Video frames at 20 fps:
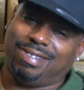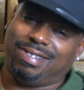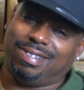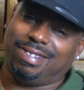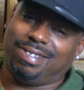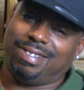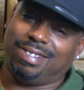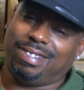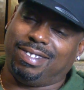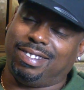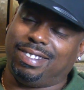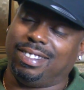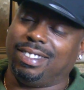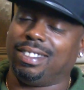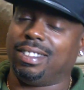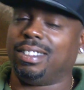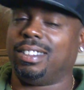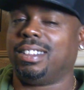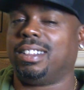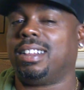
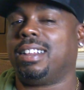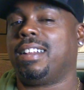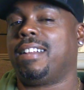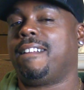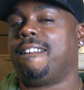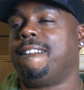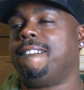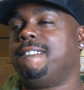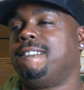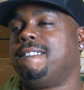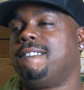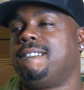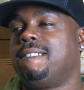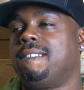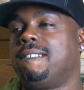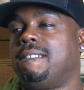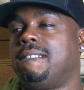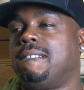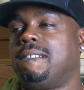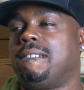So lately you've been in
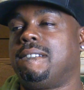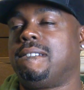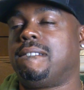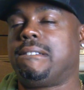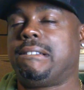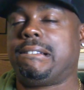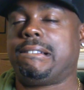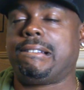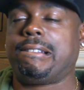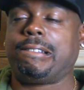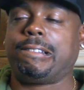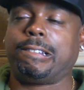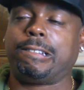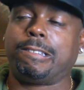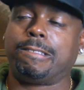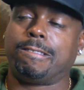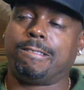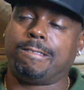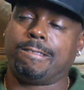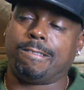the media a little
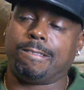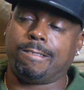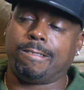bit.